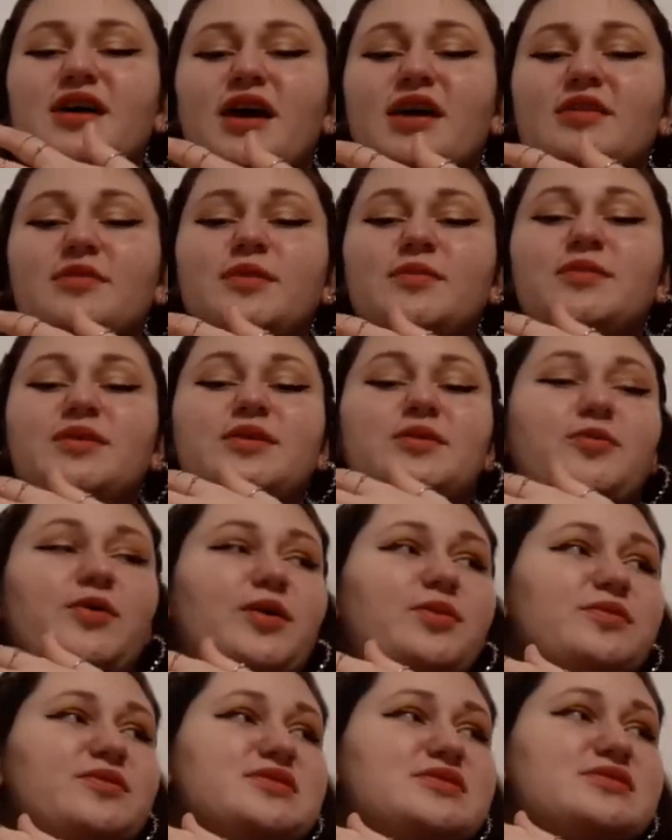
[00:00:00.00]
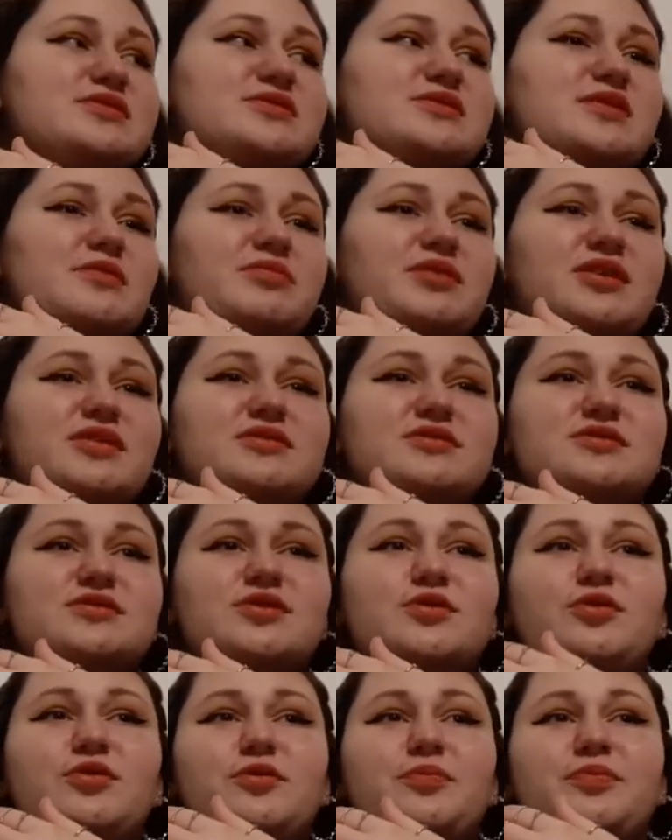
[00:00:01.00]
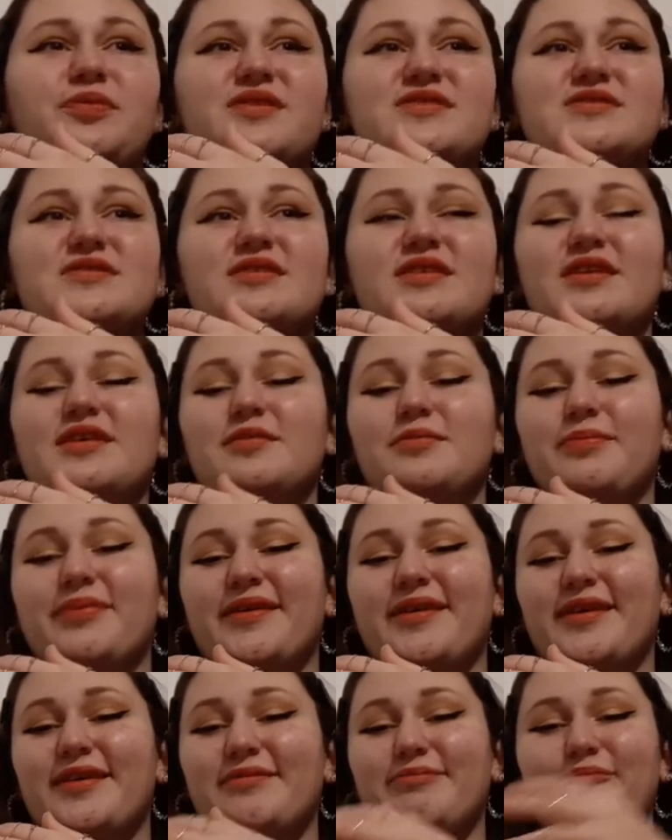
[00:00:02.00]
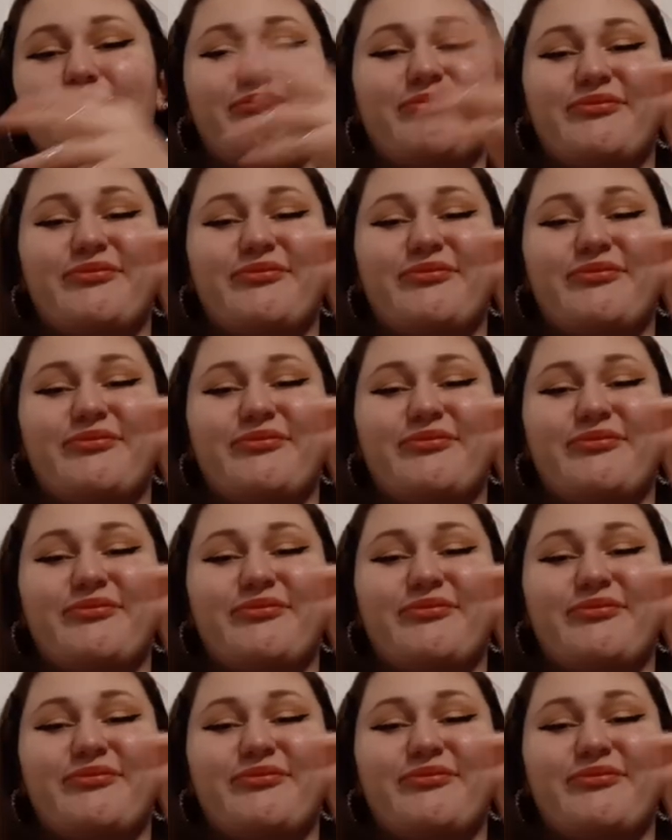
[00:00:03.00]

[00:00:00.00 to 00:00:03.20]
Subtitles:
I remember the one was something school president, but